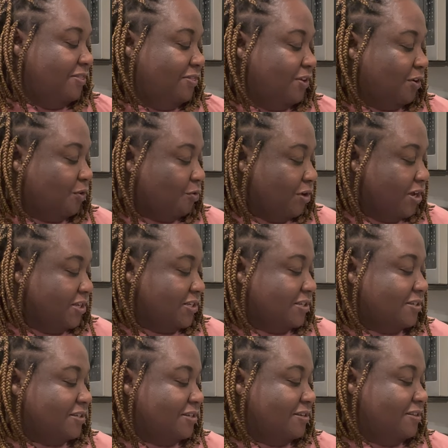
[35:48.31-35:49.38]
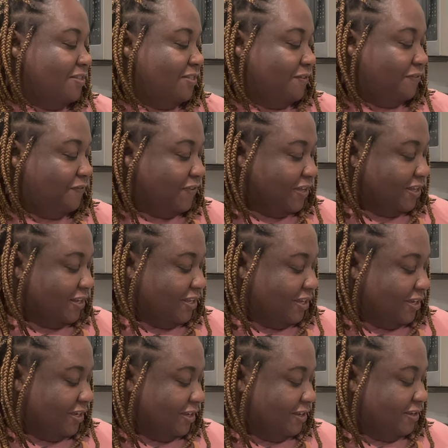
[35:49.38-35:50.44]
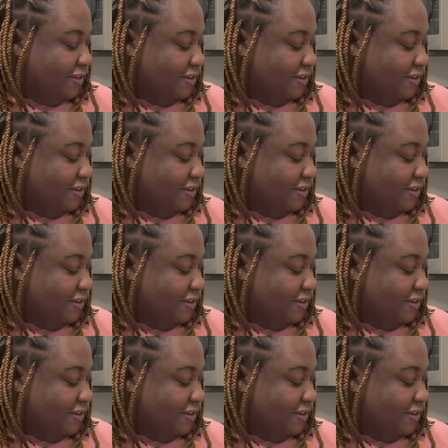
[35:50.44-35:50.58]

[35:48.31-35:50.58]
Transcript: The crust, the filling,